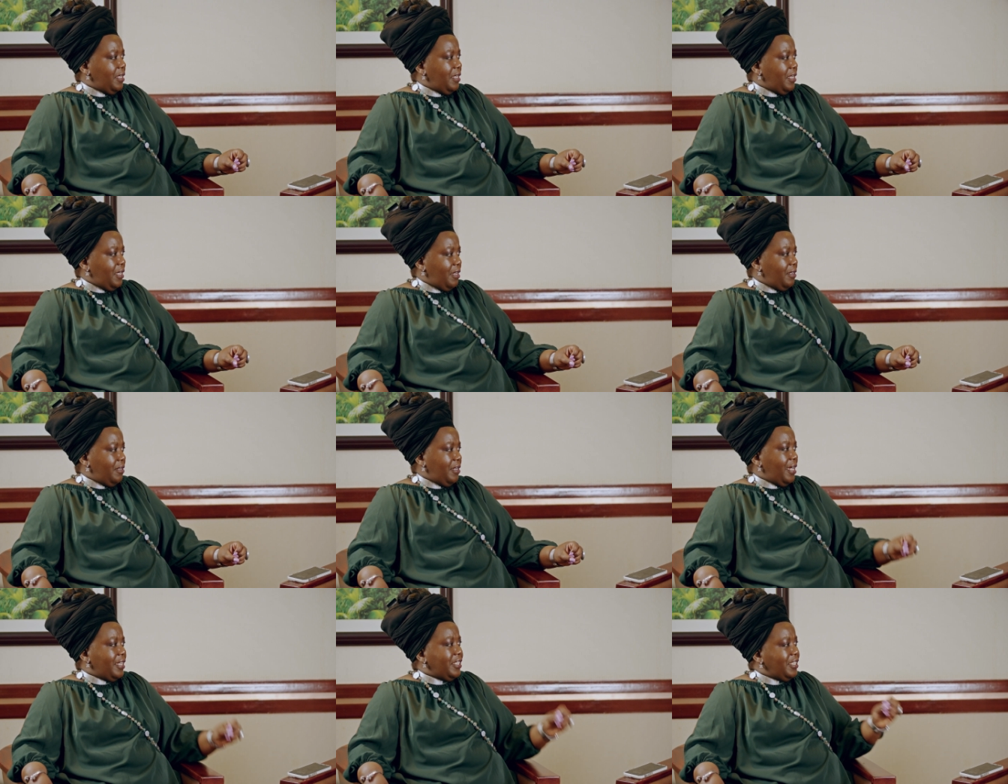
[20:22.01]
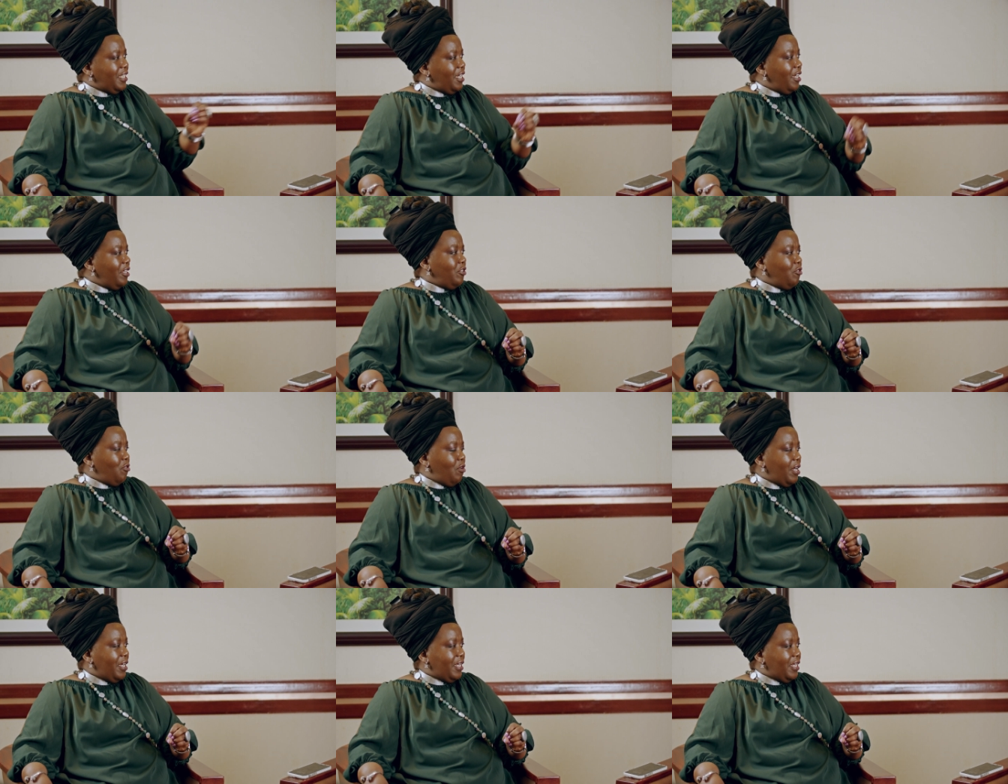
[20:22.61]
Yeah, and here
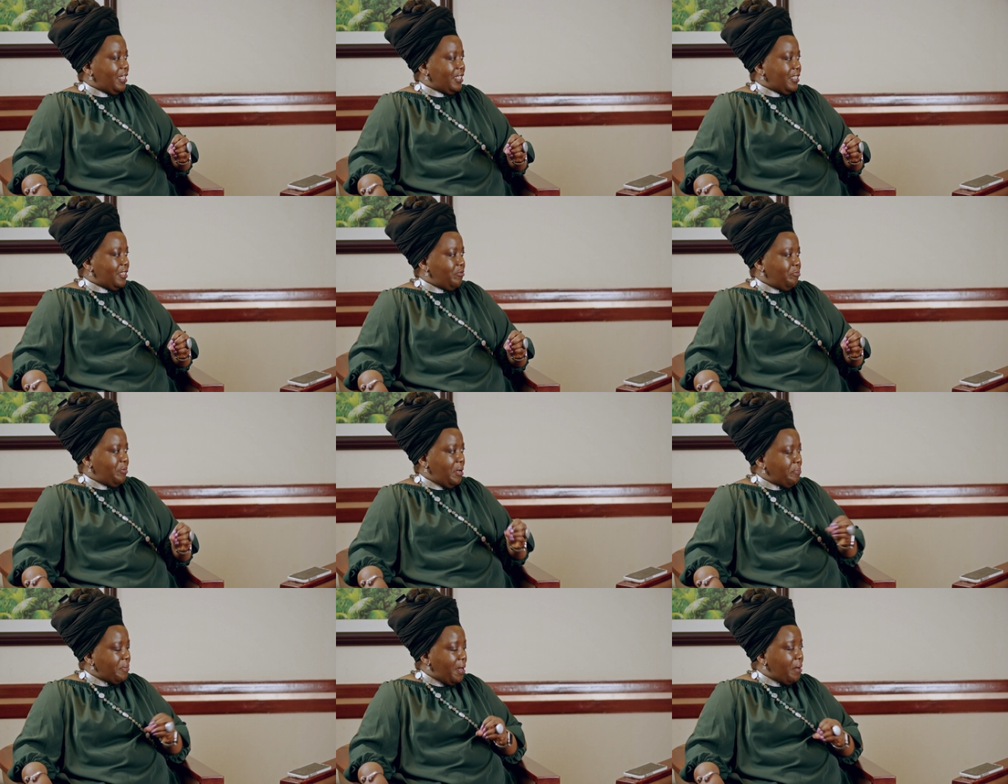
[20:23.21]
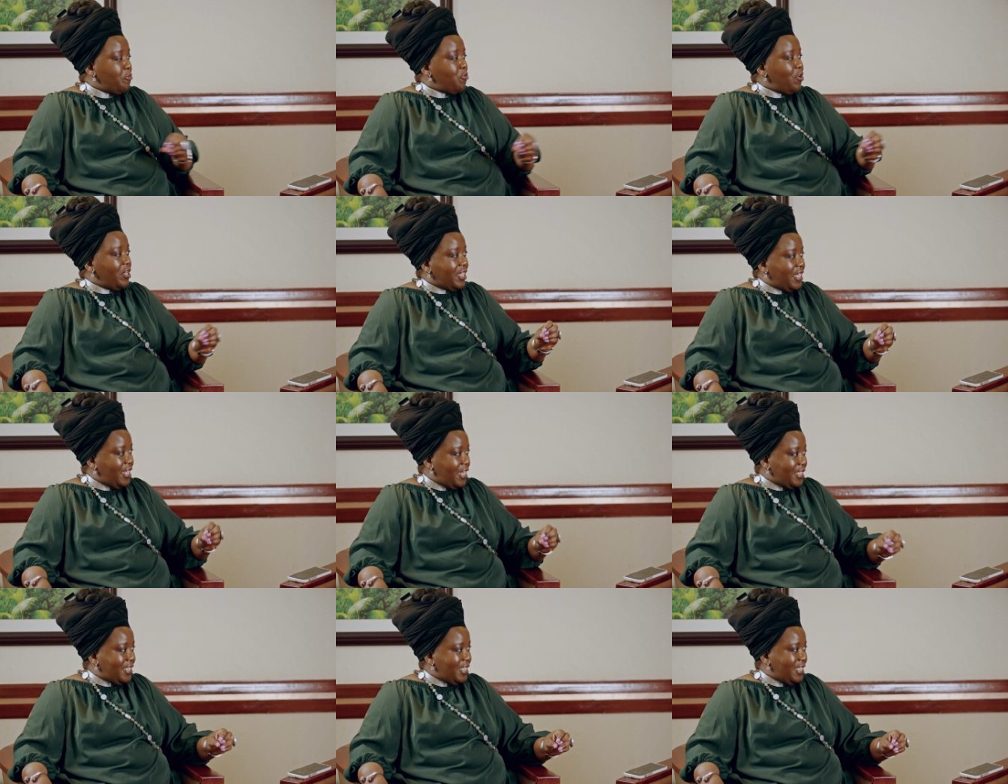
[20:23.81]
you are. Uh, remember, I'm
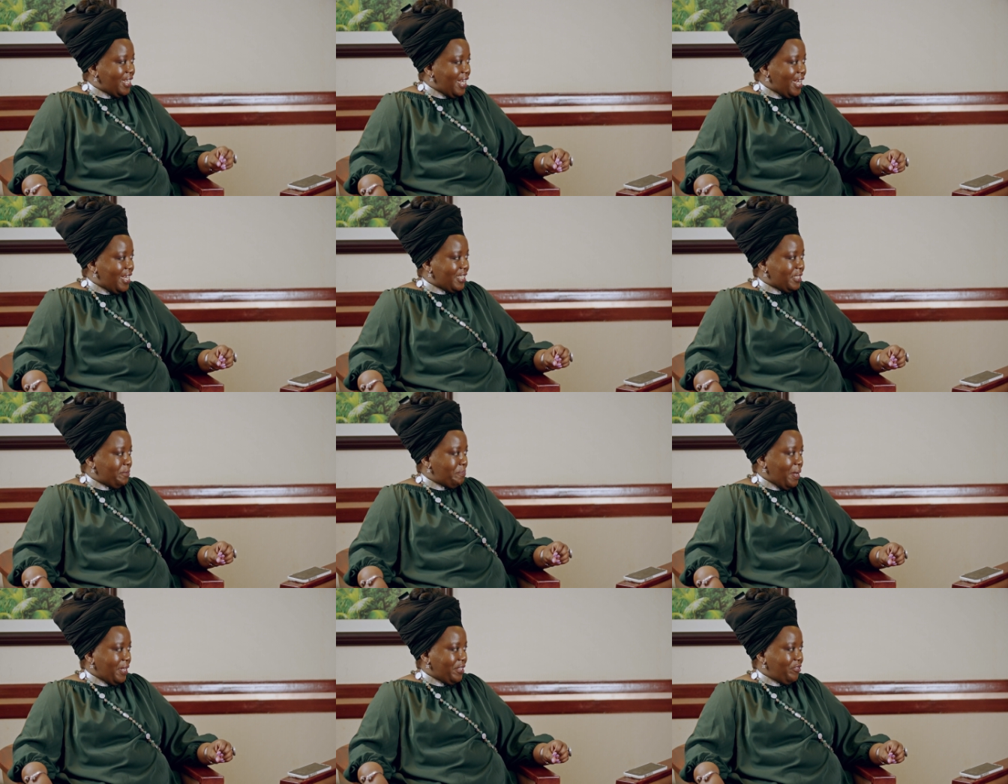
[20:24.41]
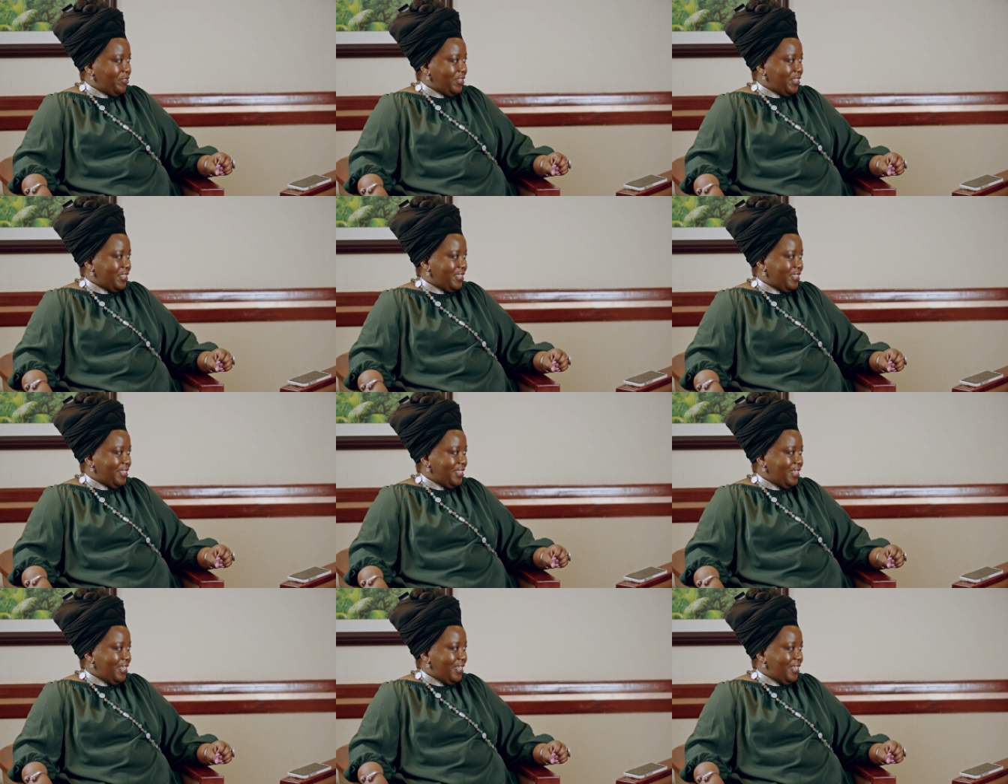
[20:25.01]
working as an
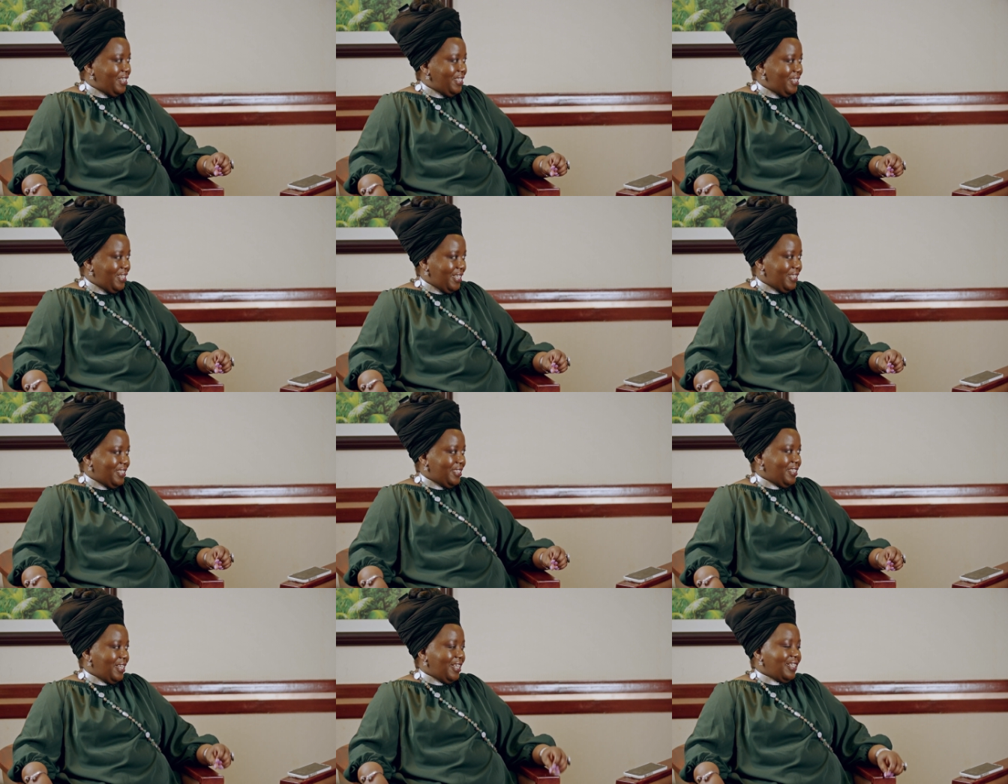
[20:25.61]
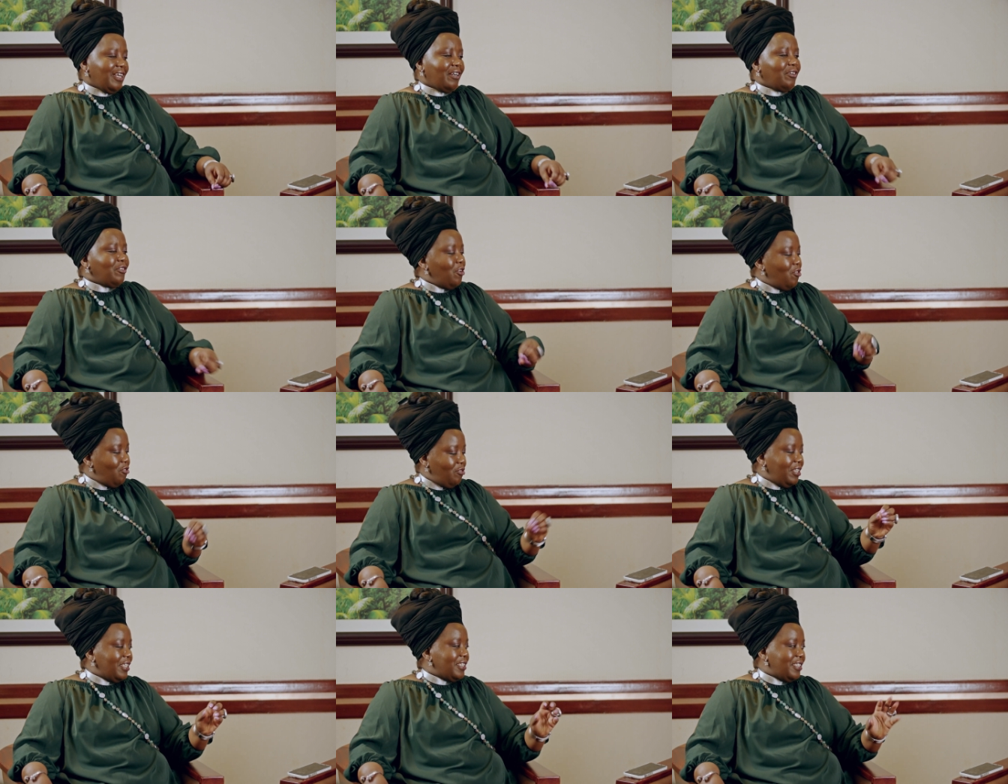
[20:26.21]
expatriate. Yeah. Yes, and
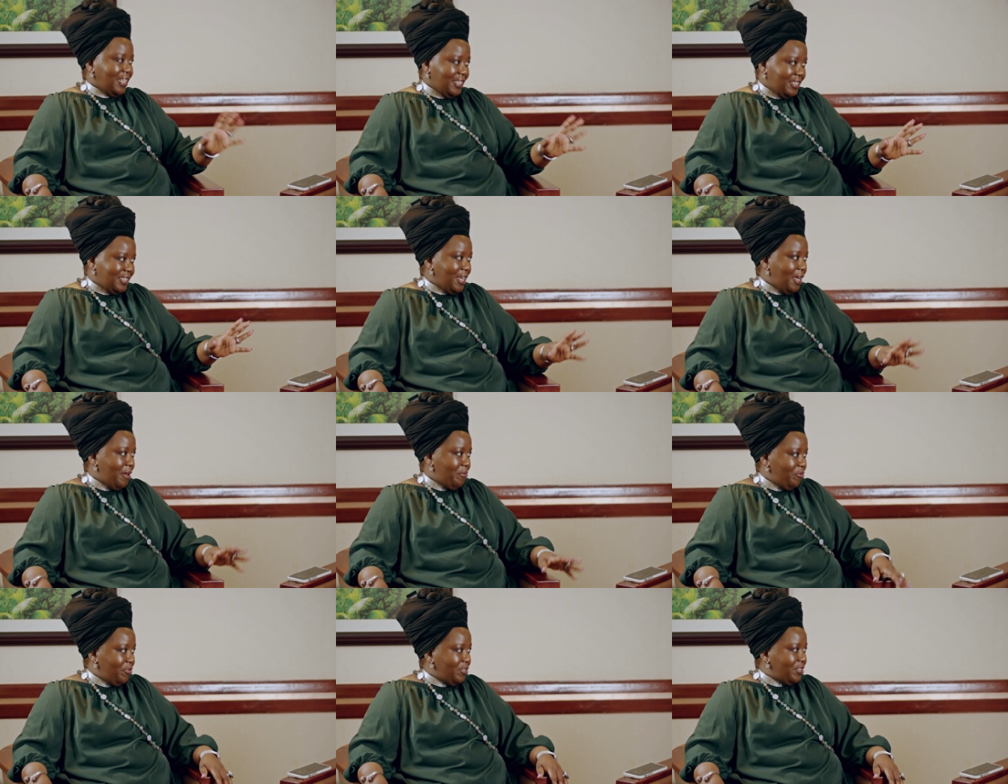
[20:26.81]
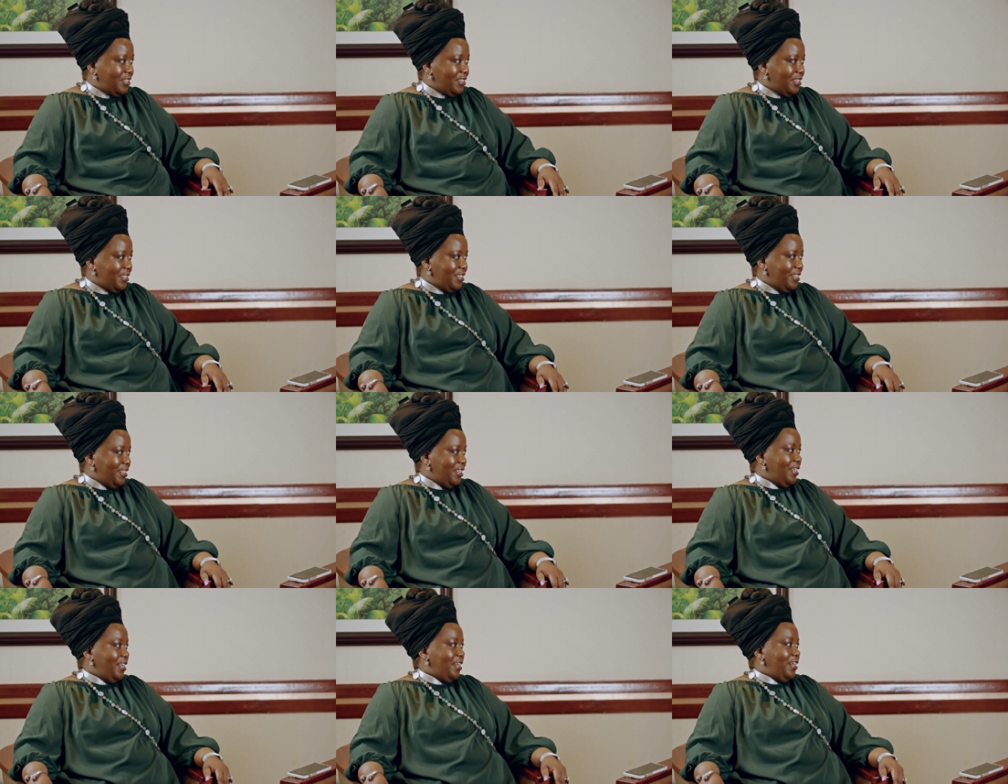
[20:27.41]
Angola at that time was
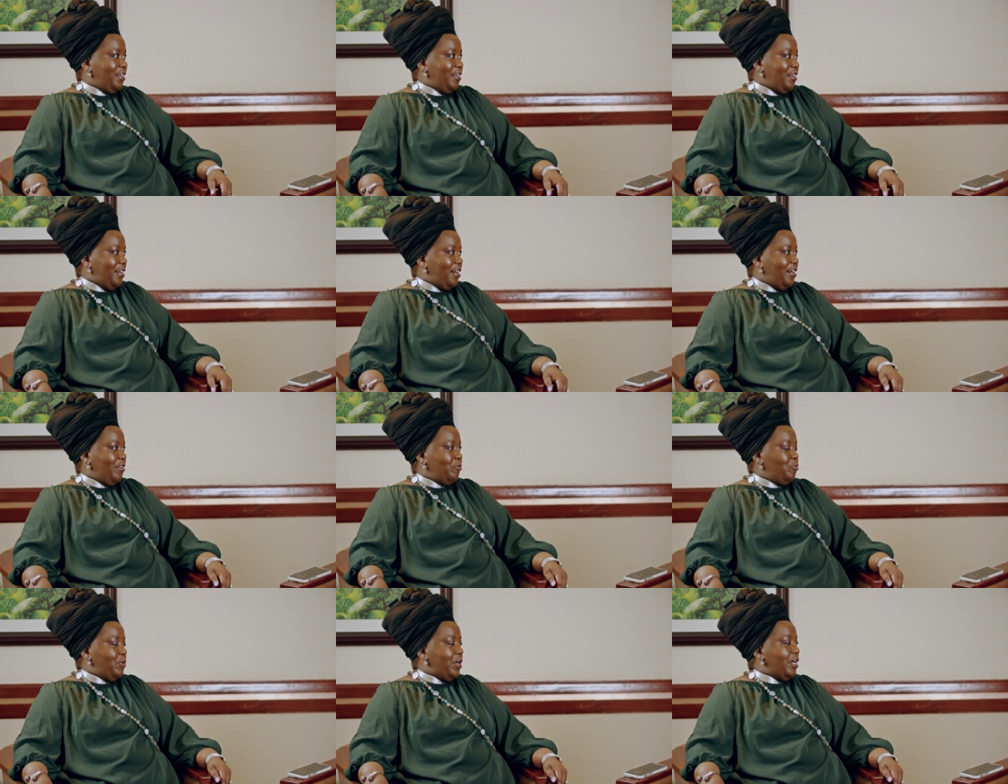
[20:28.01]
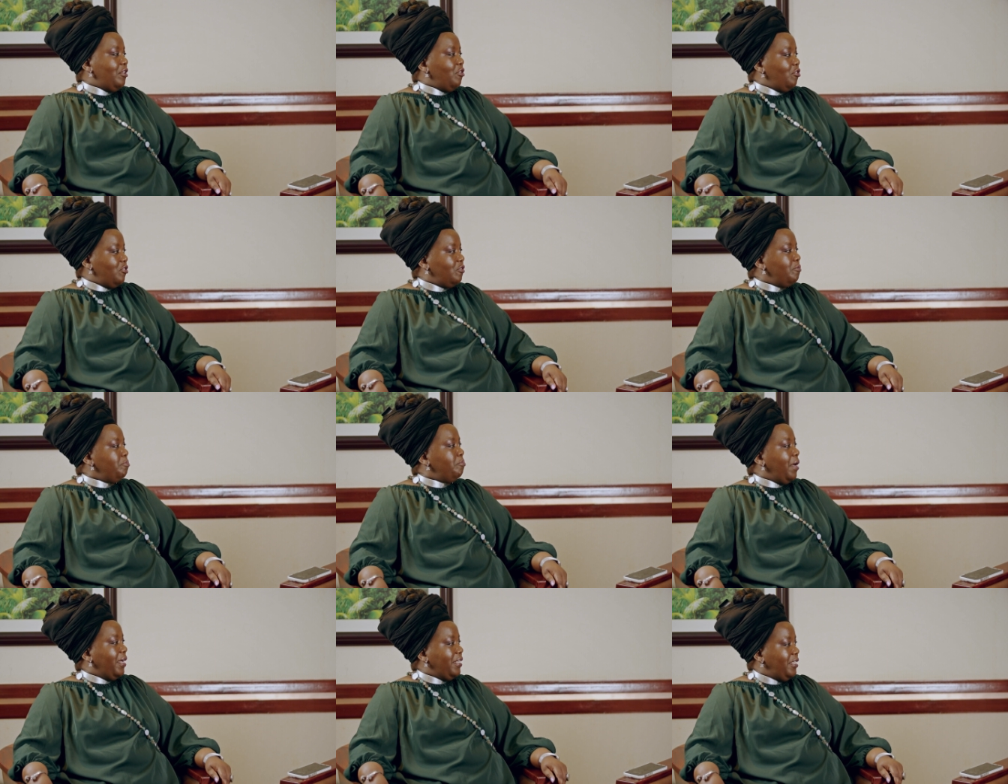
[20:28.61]
uh, where a lot
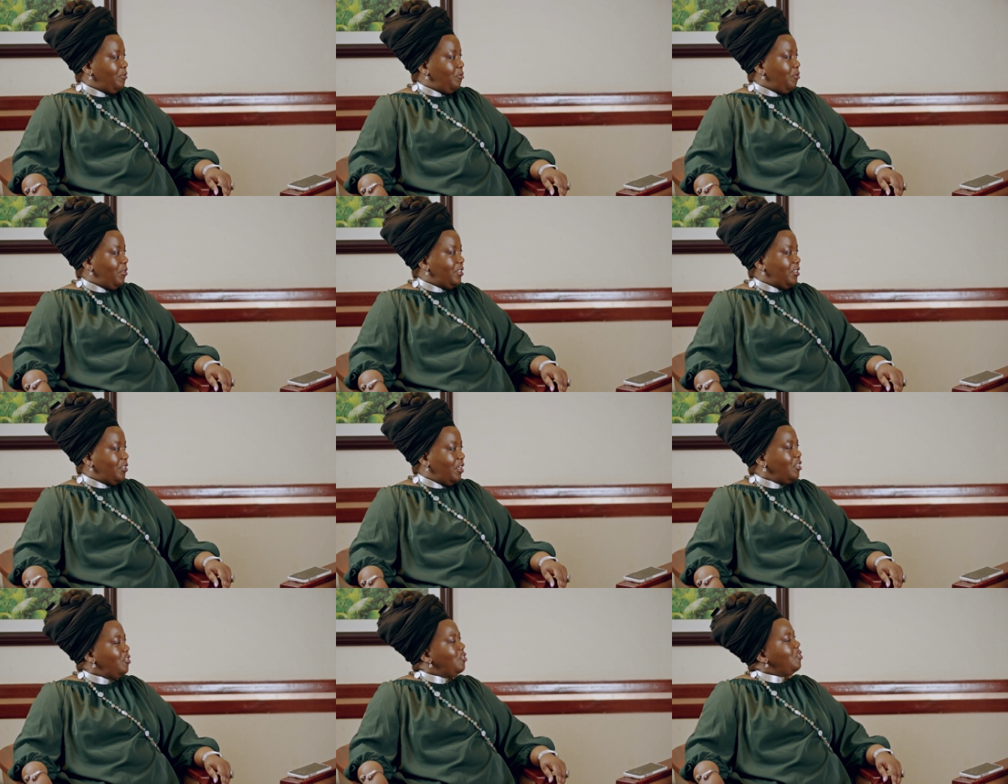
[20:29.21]
of money was. So I